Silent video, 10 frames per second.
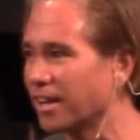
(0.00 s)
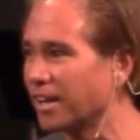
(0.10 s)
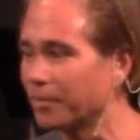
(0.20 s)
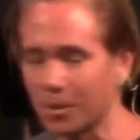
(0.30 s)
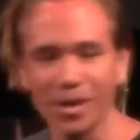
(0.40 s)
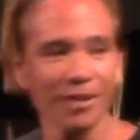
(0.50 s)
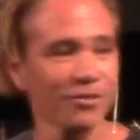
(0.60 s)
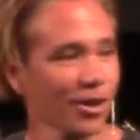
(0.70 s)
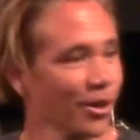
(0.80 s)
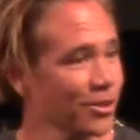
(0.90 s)
and my wife
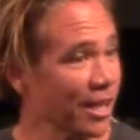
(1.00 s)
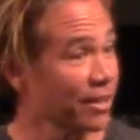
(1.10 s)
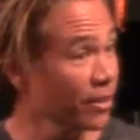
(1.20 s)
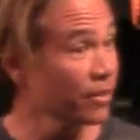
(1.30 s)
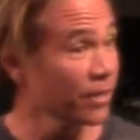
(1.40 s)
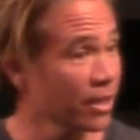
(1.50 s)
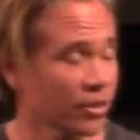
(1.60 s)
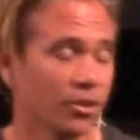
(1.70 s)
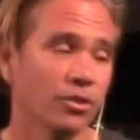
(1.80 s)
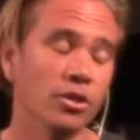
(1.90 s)
knows that, like, yeah,
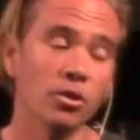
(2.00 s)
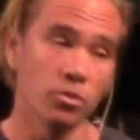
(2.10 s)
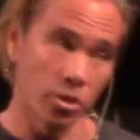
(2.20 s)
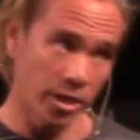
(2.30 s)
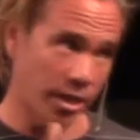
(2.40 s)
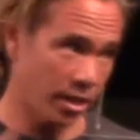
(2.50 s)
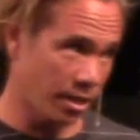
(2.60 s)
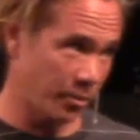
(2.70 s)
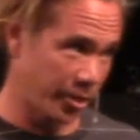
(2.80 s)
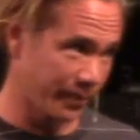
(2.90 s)
you know, no, no, they can't
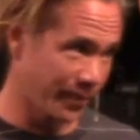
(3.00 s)
come here.